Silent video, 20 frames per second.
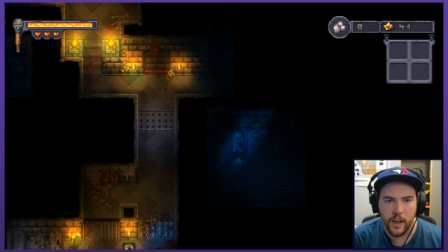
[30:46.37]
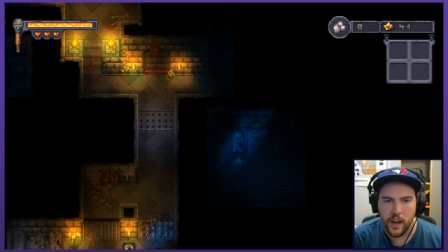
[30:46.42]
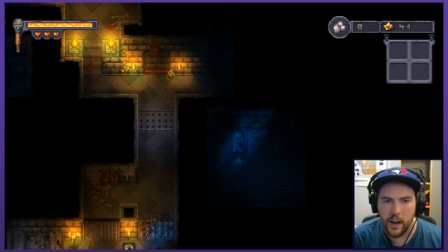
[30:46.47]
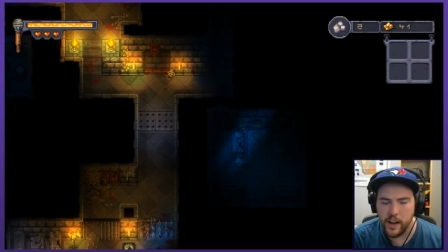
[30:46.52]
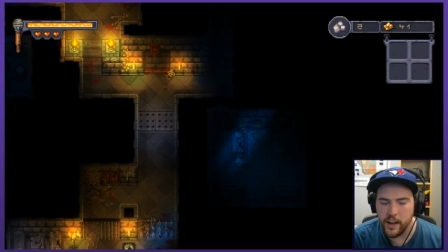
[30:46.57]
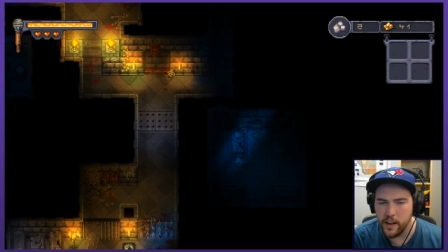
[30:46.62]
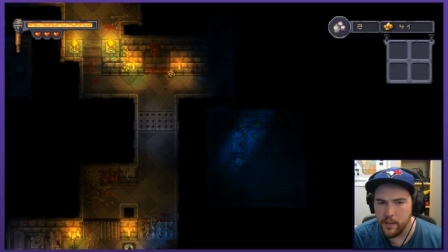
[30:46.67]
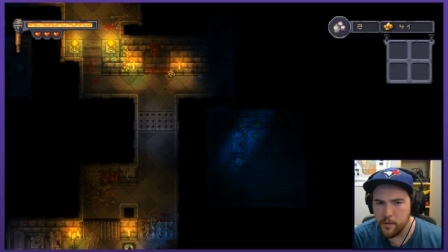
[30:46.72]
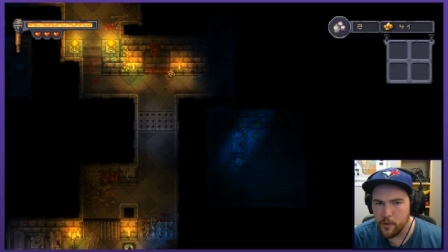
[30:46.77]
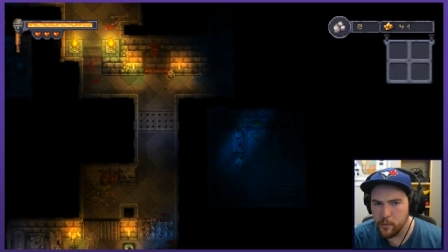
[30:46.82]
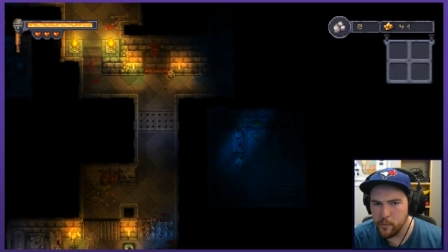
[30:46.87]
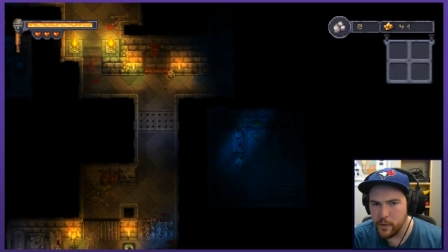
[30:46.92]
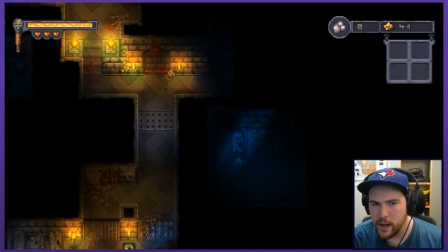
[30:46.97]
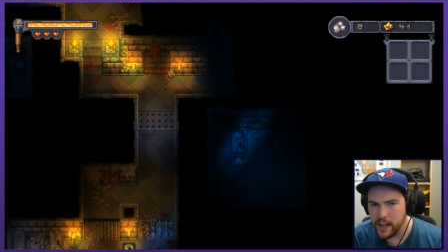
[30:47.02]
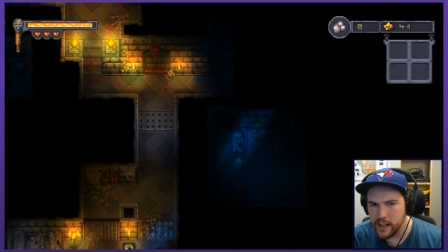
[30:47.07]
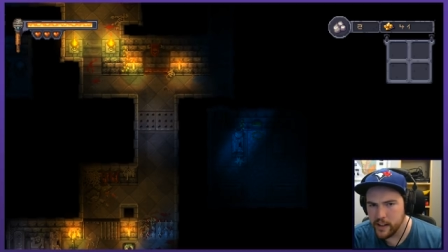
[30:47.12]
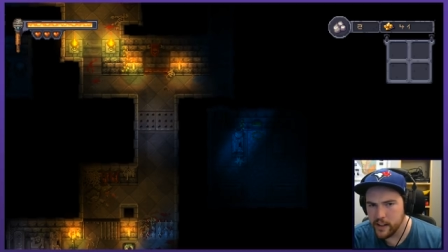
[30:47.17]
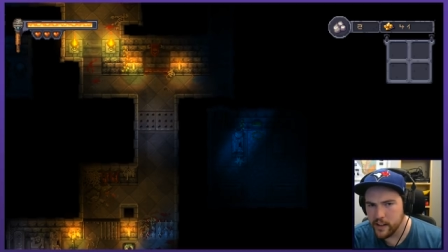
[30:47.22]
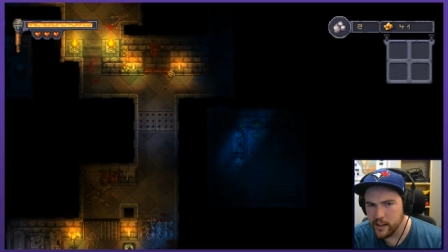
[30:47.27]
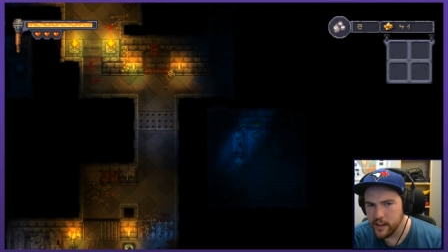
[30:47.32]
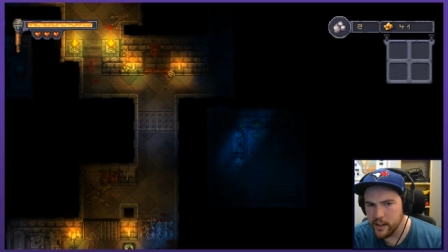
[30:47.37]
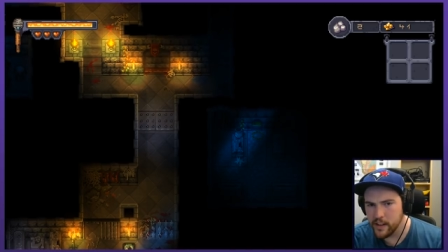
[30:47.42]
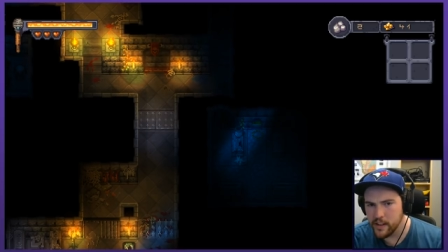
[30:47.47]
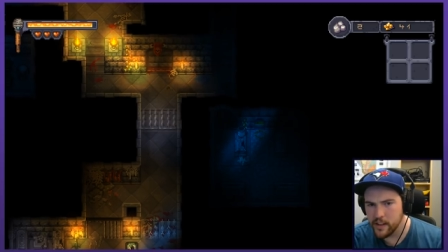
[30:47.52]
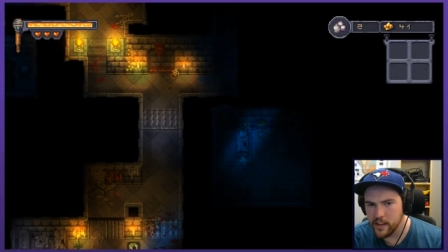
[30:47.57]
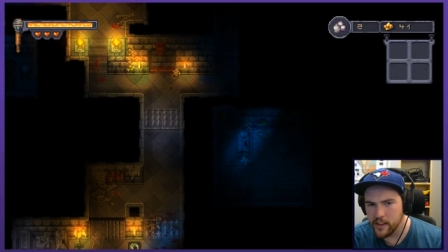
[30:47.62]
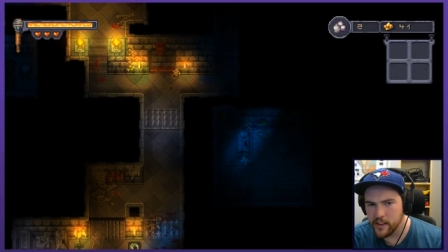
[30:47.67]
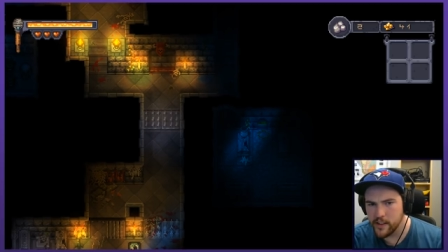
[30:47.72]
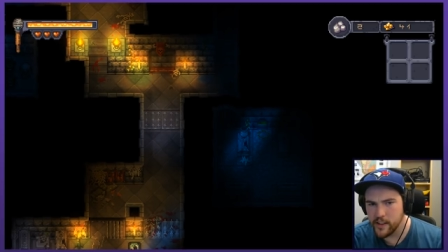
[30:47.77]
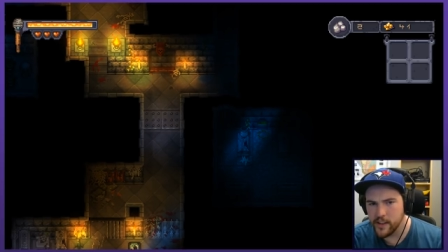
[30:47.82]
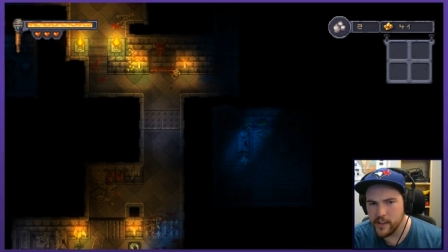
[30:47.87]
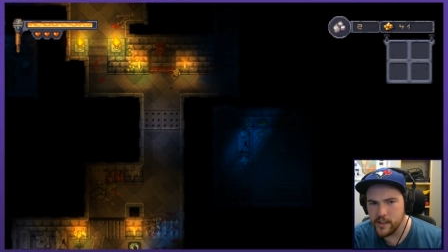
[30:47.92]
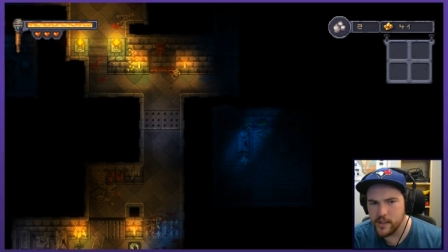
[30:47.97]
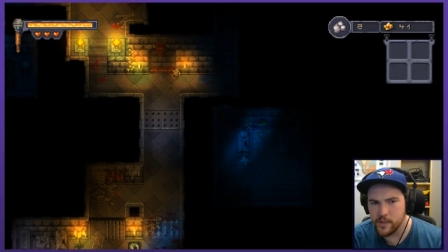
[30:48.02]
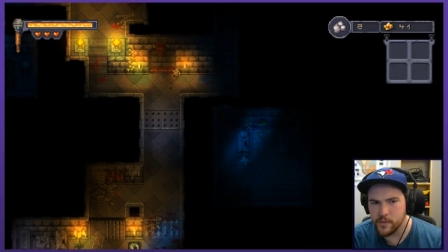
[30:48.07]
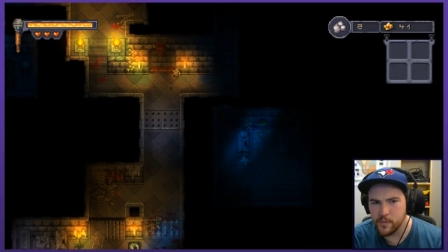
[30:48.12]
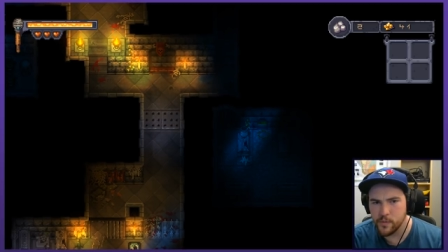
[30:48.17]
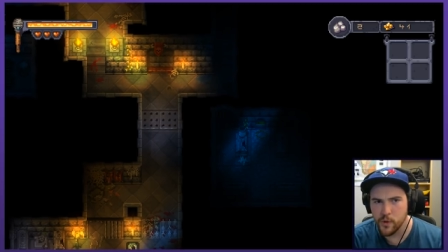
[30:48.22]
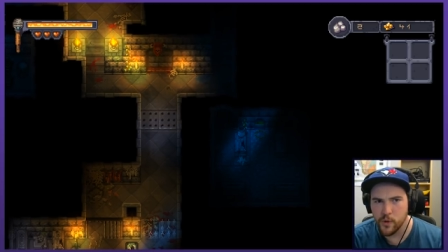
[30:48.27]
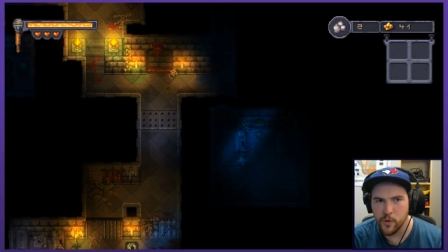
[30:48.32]
I never made it into
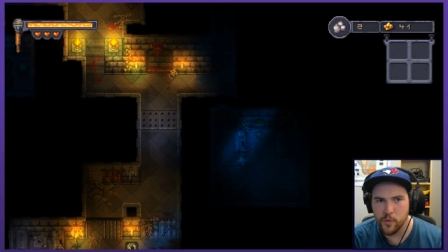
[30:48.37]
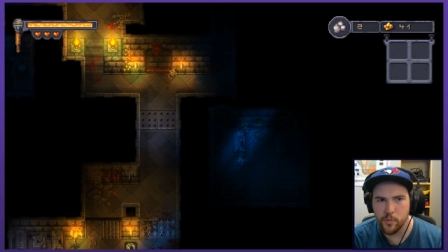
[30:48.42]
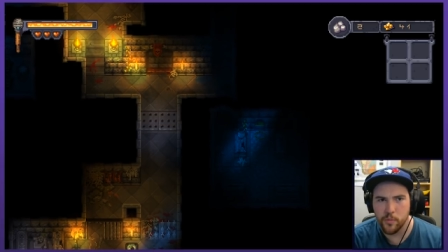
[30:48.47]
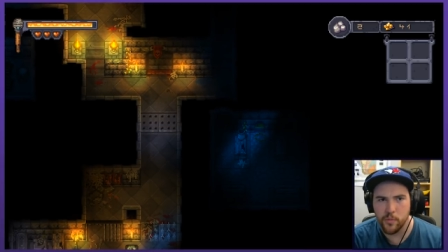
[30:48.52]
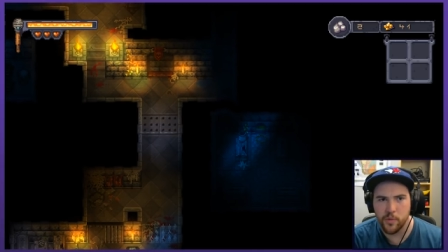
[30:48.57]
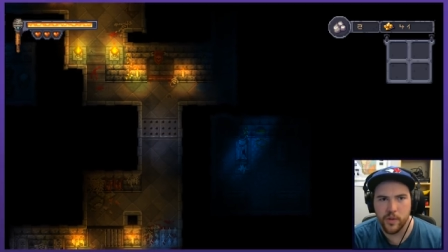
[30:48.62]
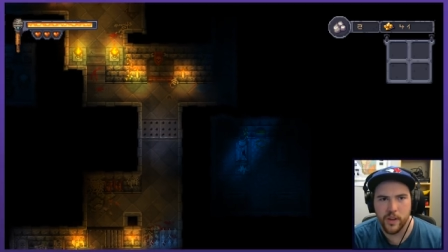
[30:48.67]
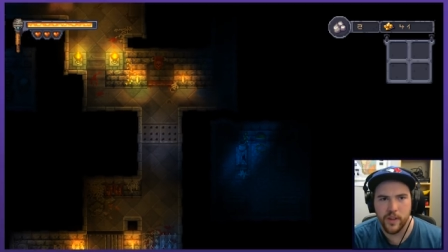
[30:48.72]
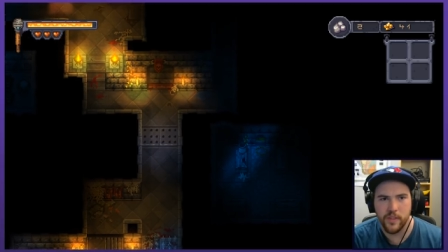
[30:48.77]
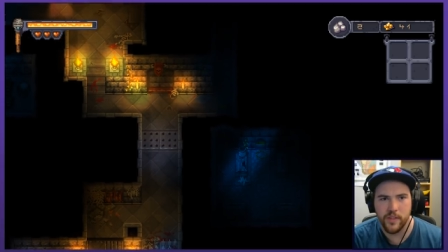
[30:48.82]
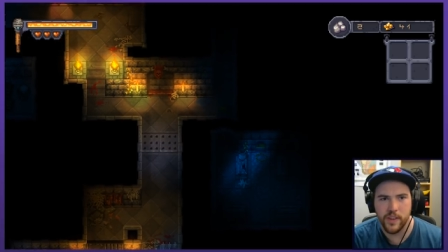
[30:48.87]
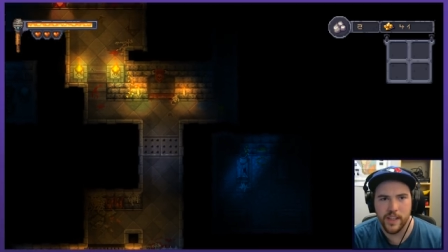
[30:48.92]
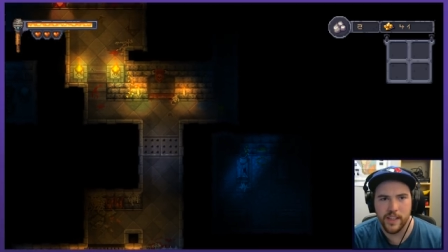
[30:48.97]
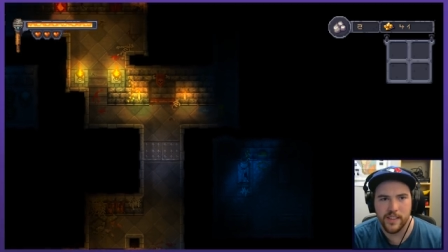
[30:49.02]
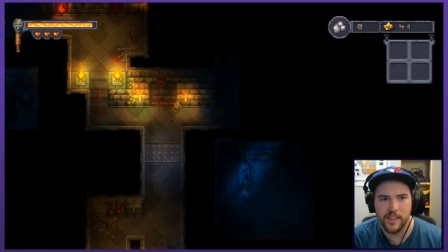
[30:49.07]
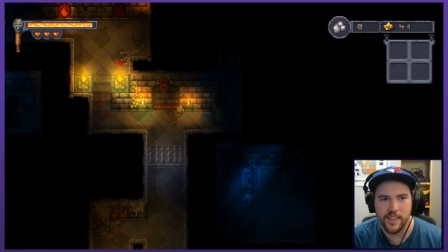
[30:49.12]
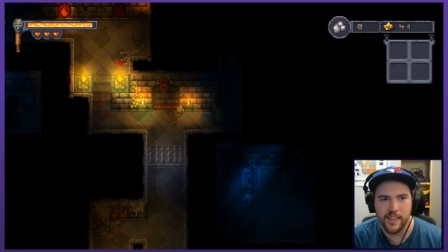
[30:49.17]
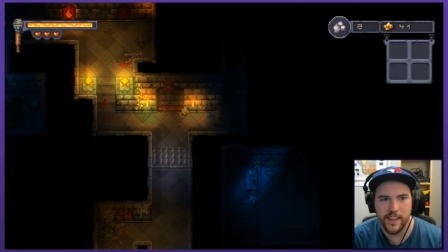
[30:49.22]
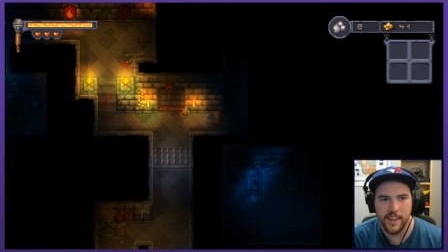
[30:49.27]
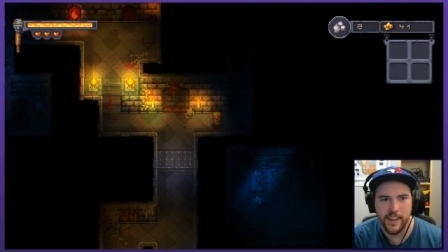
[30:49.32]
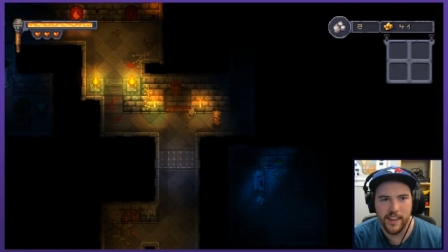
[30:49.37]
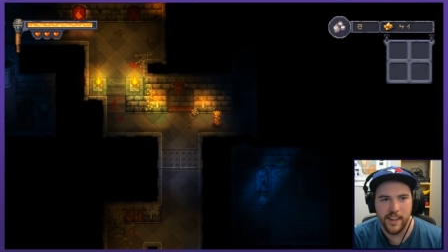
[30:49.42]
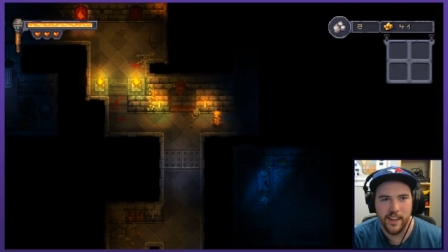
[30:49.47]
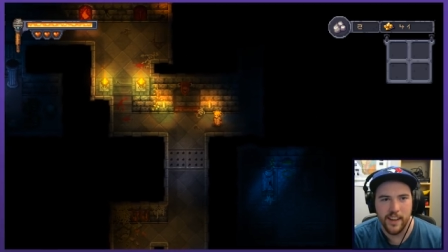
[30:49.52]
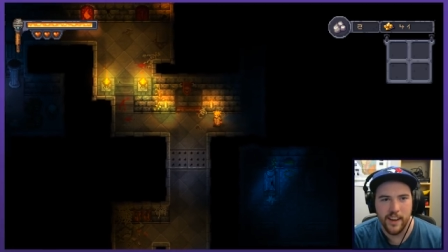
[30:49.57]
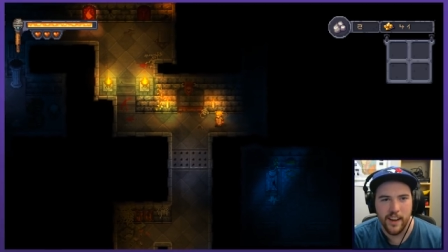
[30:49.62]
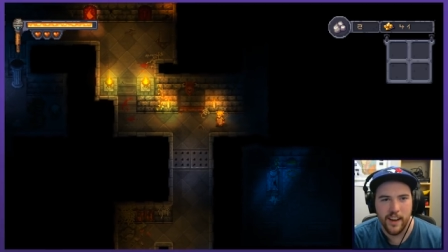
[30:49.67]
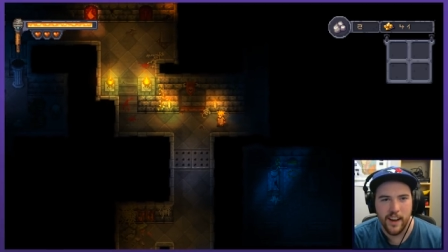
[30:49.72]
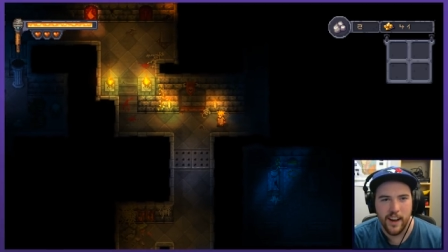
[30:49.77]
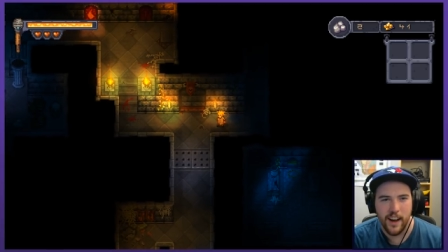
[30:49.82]
this room previously.